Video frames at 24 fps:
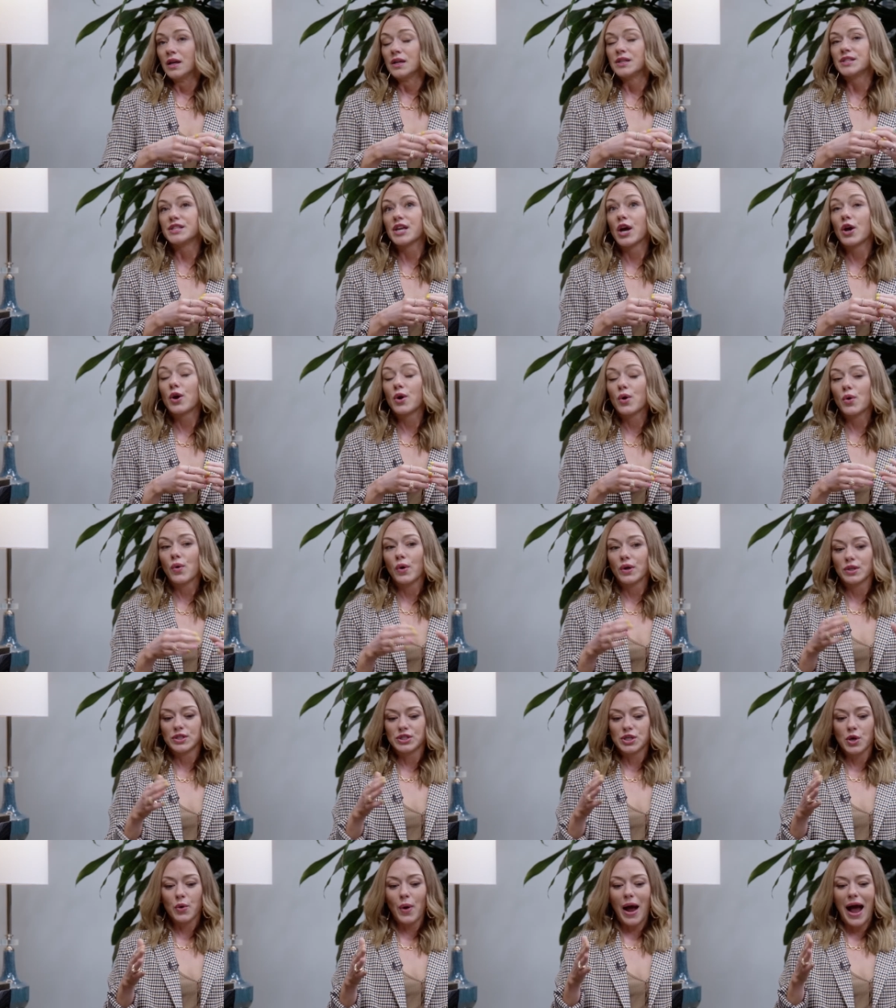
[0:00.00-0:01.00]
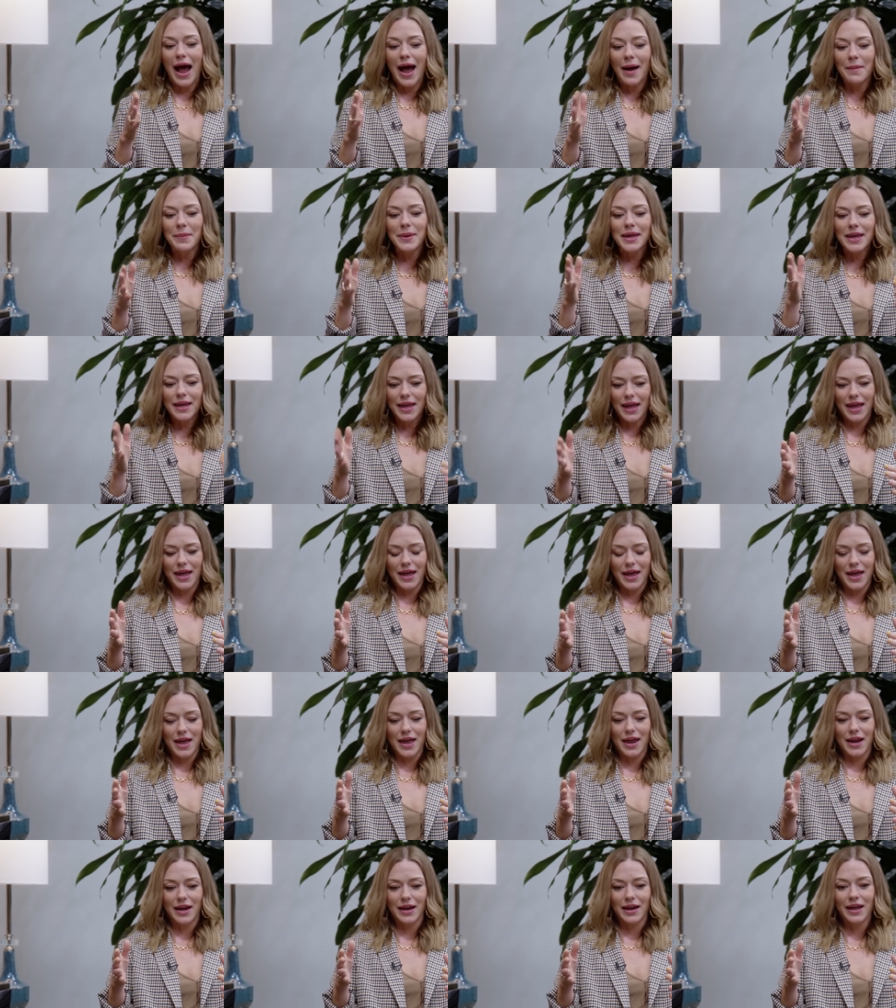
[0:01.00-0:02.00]
So, so I
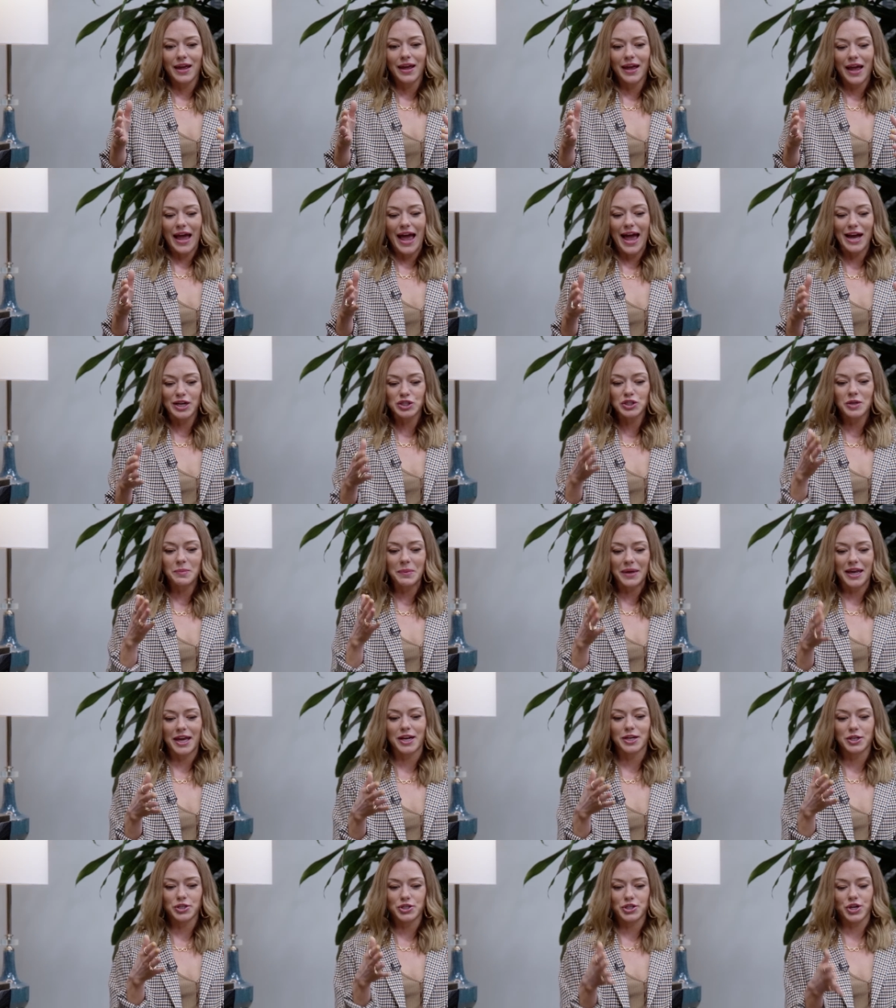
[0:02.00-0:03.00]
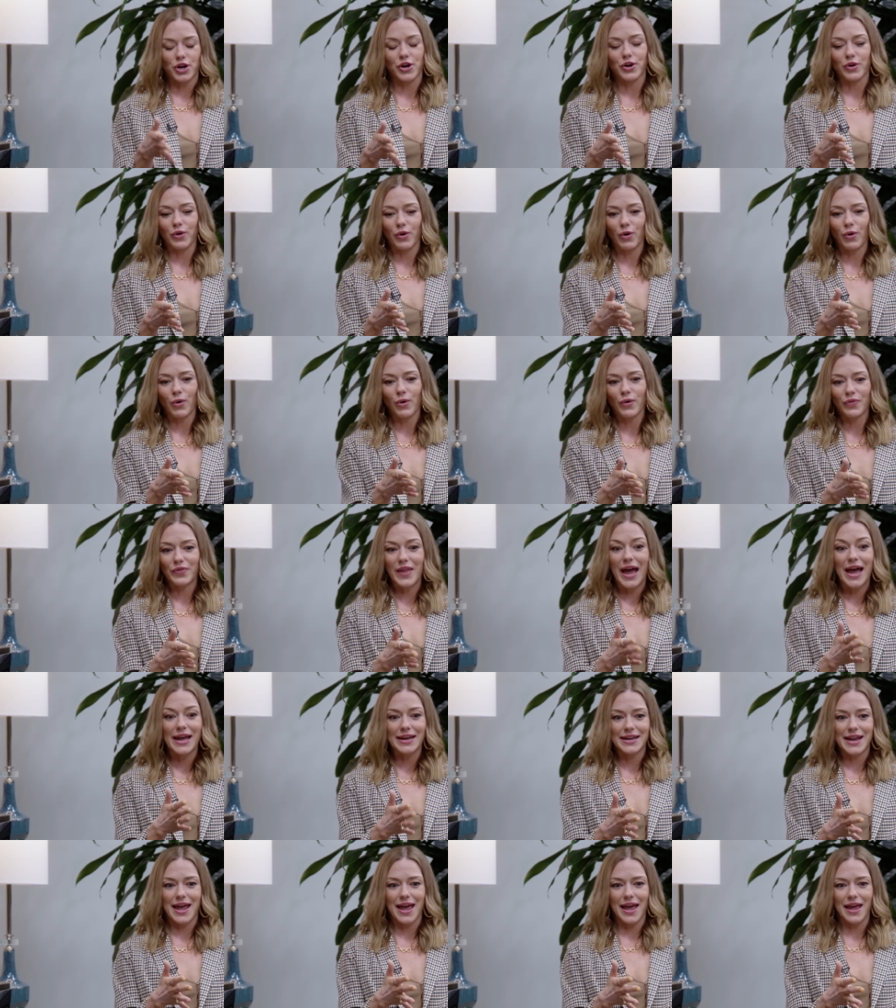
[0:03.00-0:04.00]
began, I actually began a journal
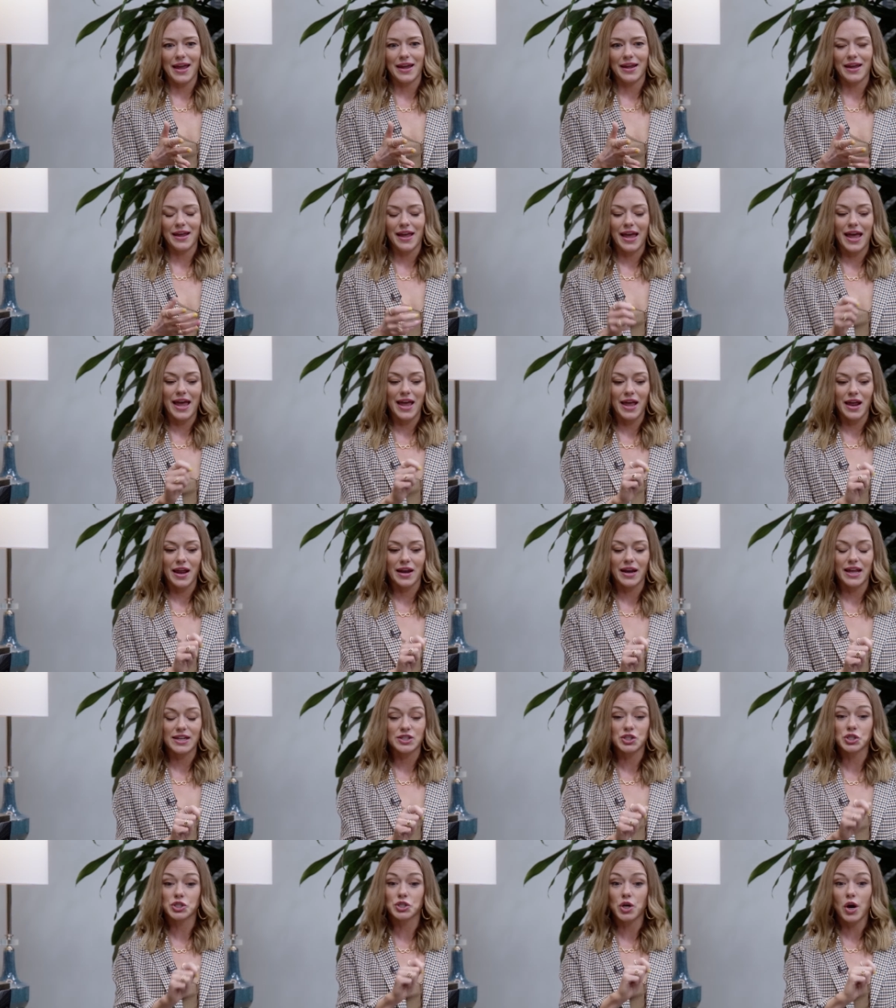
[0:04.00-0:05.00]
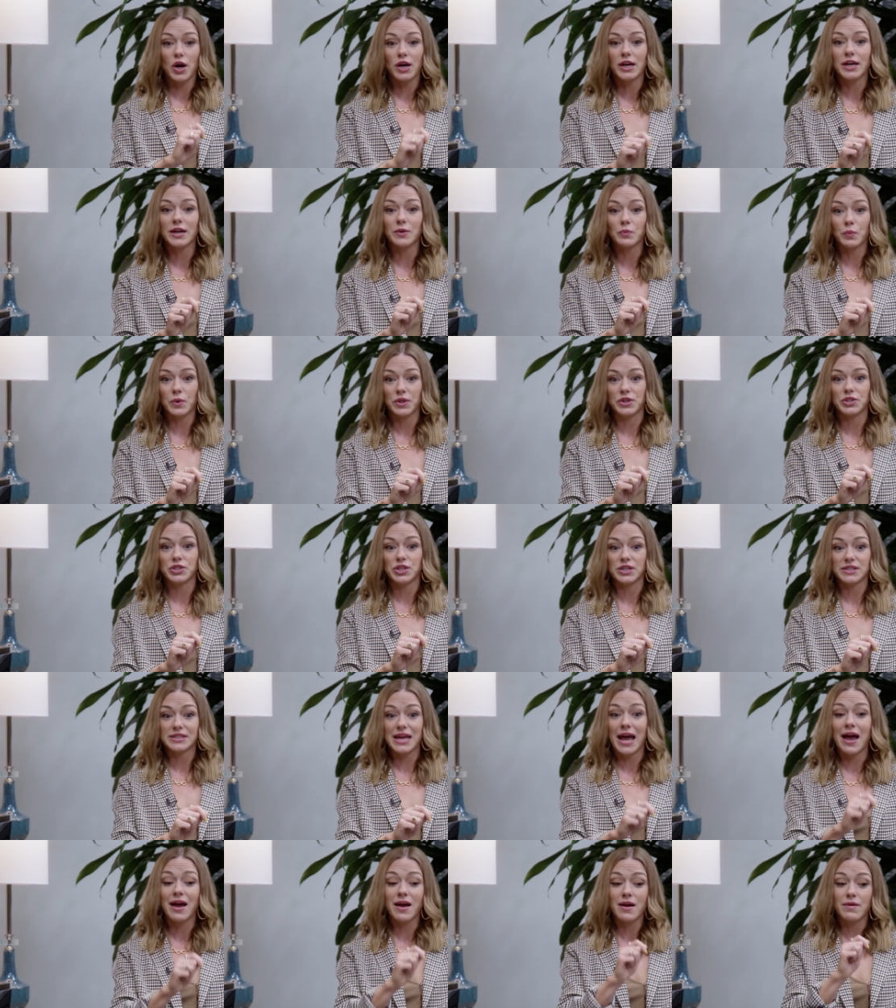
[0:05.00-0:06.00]
that day, and it started with just,
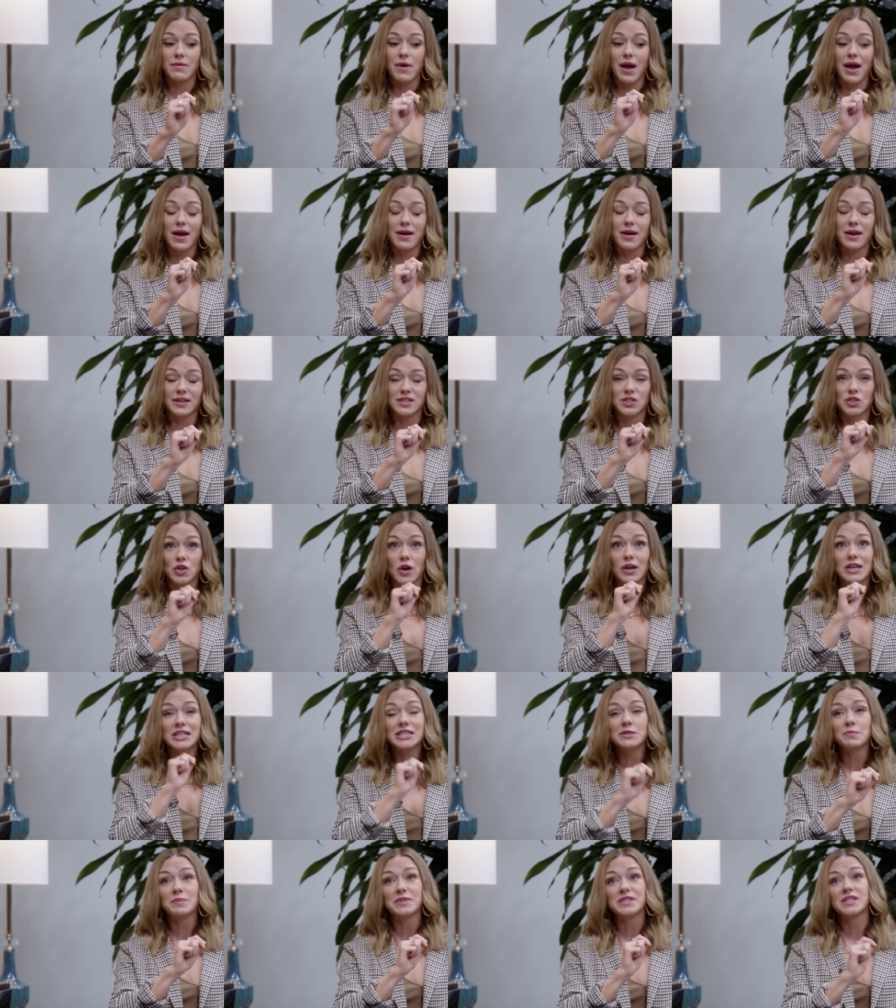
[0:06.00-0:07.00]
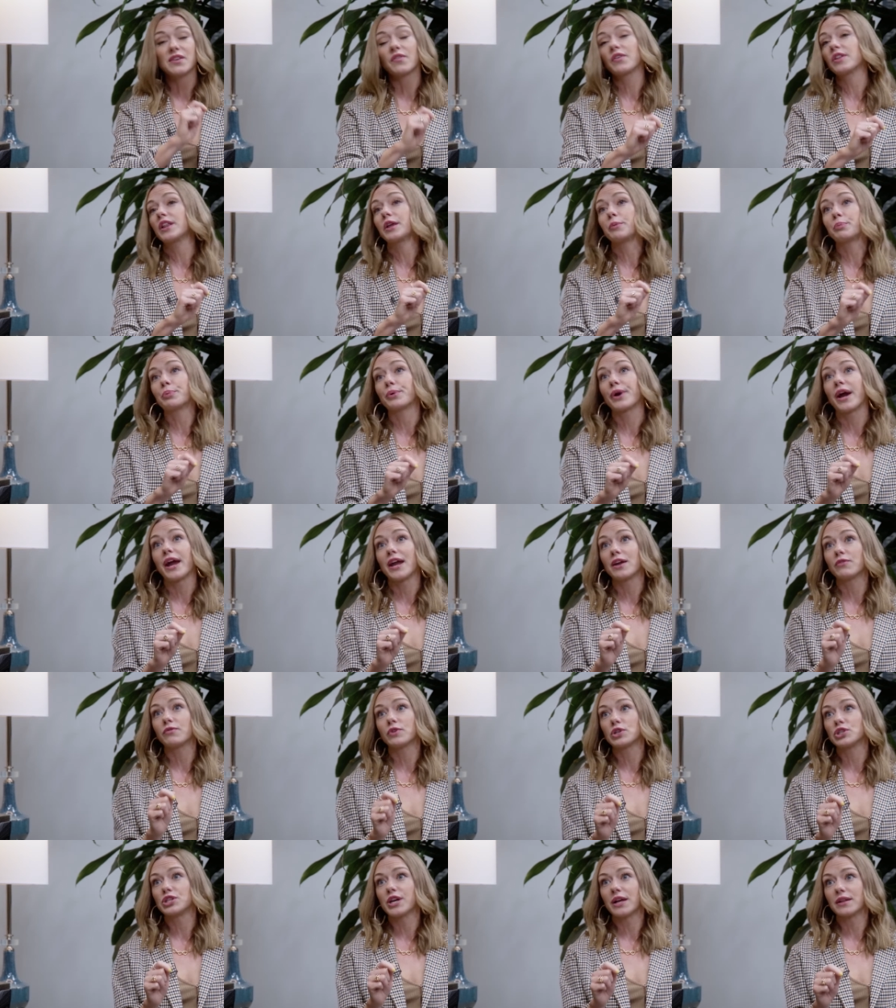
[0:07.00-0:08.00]
I, I started specifically praying
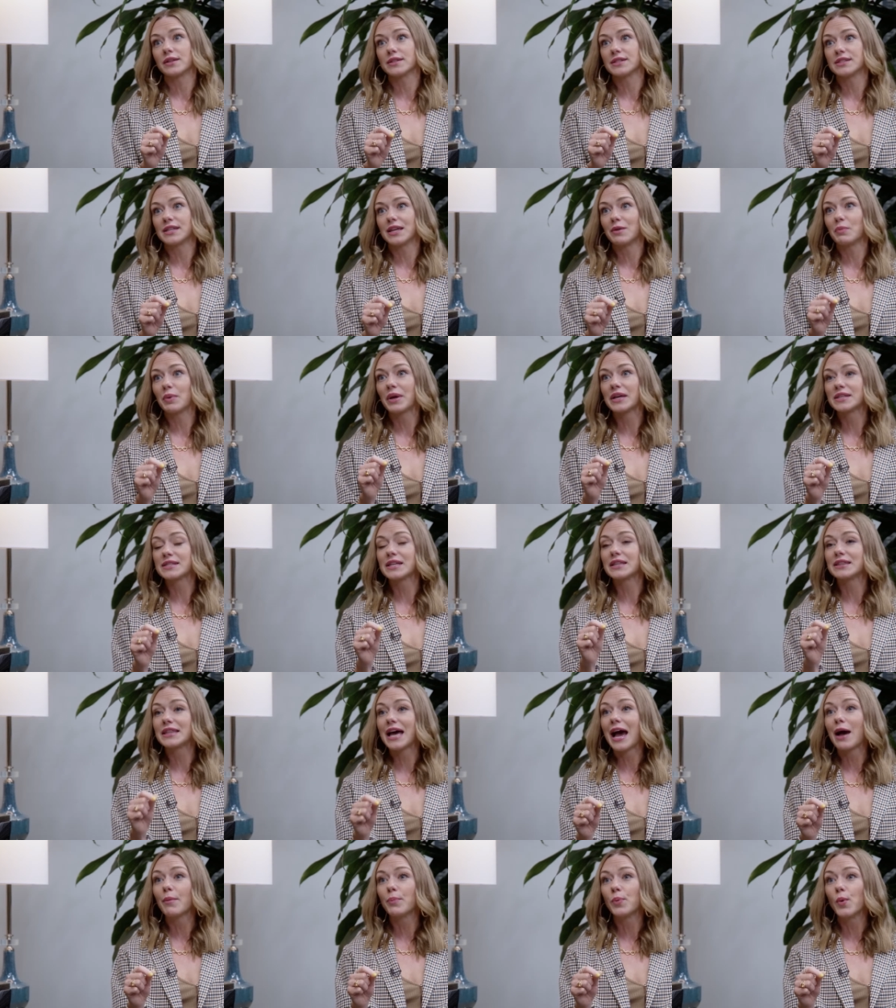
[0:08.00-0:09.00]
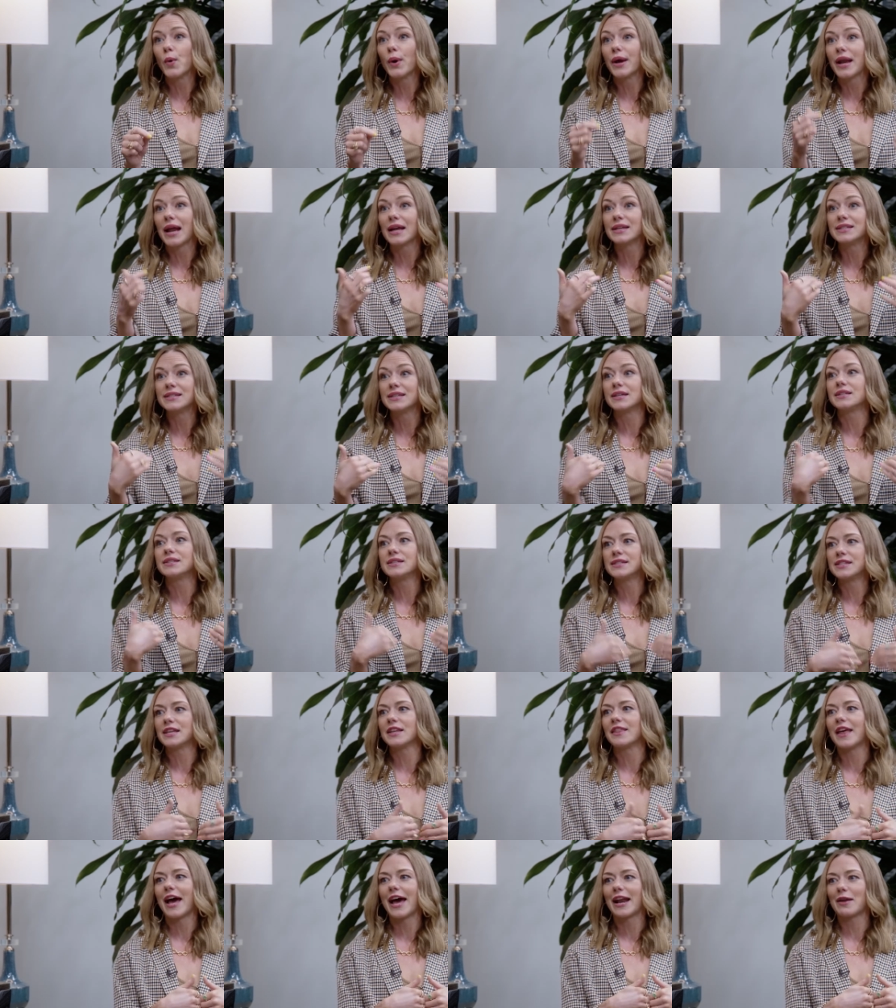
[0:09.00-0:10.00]
for jealousy, because at that point I did
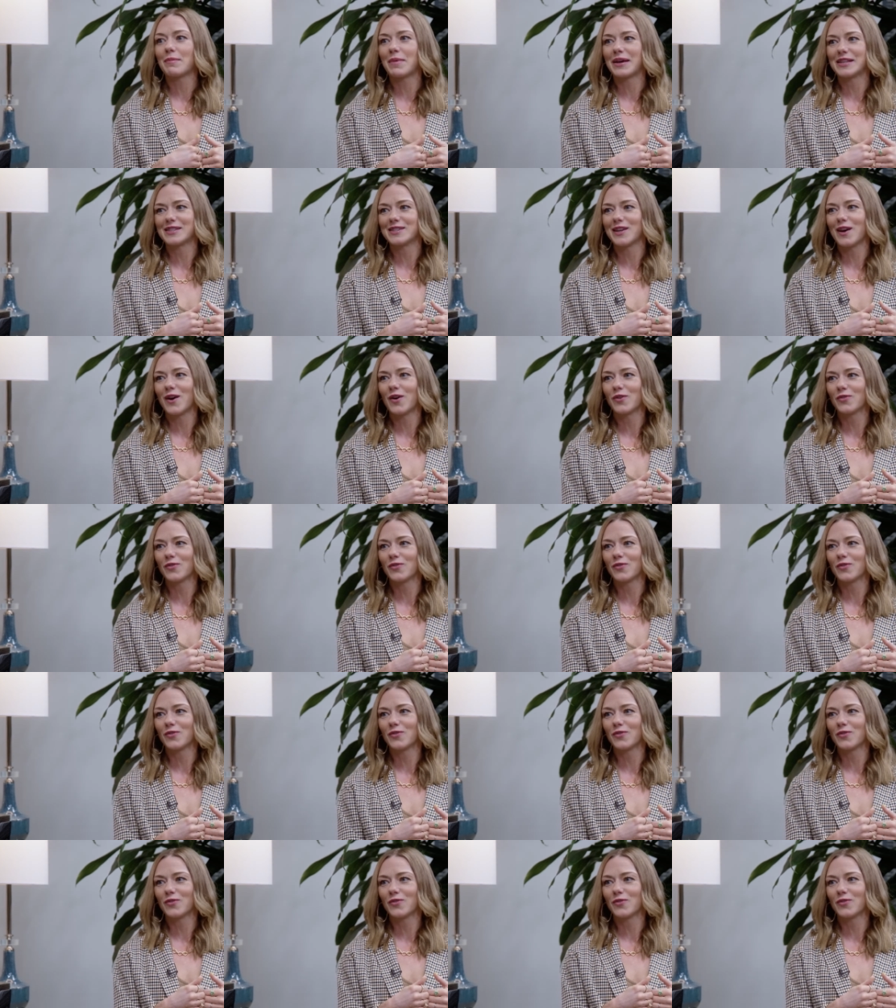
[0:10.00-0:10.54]
see that in myself.